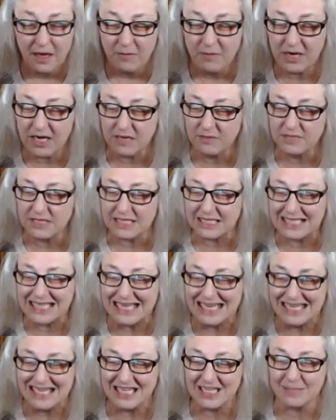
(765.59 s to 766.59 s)
becomes a
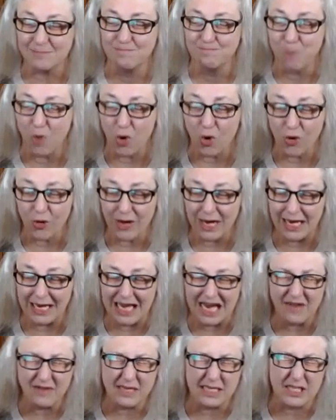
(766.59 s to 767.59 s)
tedious boring
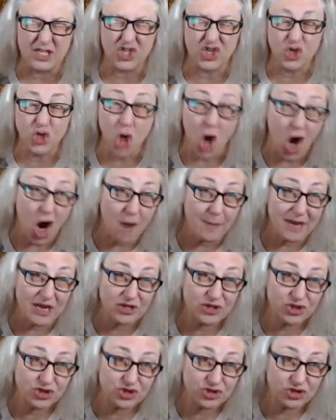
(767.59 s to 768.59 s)
even
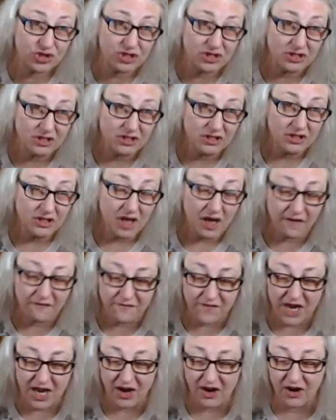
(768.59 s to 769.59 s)
snobbish
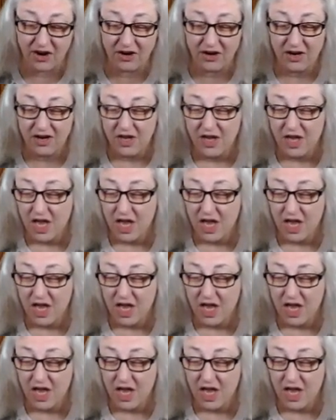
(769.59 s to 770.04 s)
affair